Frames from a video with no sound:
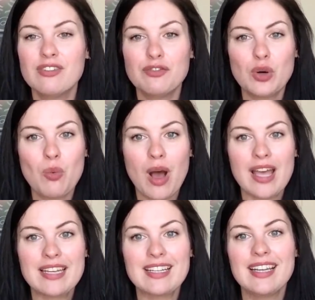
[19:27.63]
for
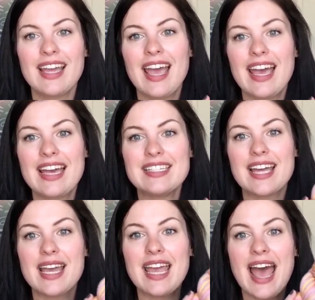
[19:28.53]
one and
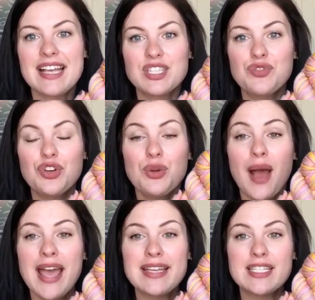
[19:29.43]
I asked for you
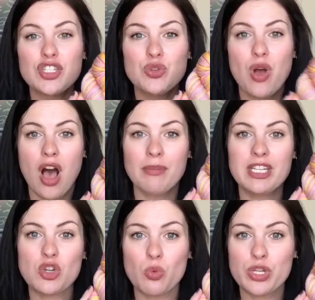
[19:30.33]
guys to
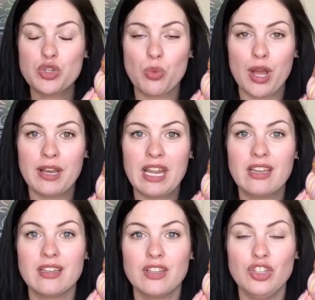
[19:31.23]
comment which one
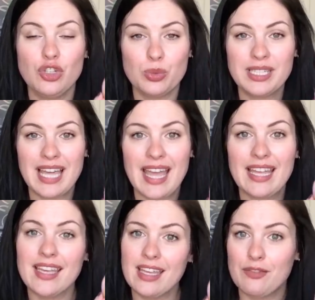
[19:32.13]
you would
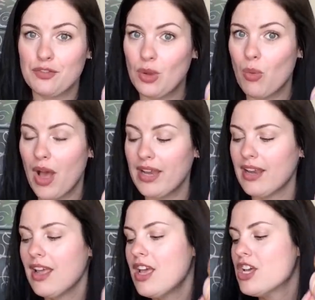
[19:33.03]
like if you
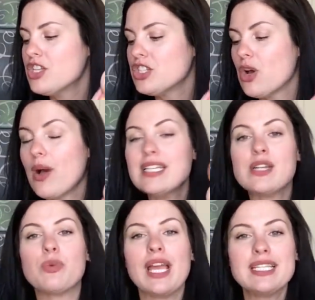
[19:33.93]
won. So I
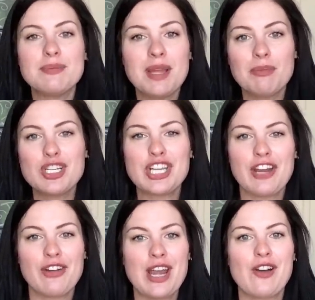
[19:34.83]
did random number
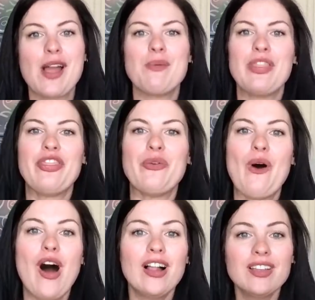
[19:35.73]
generator. I went
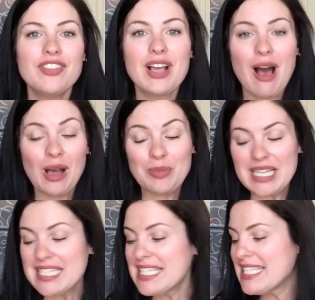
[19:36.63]
through all of the
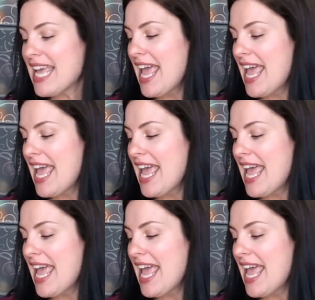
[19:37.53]
comments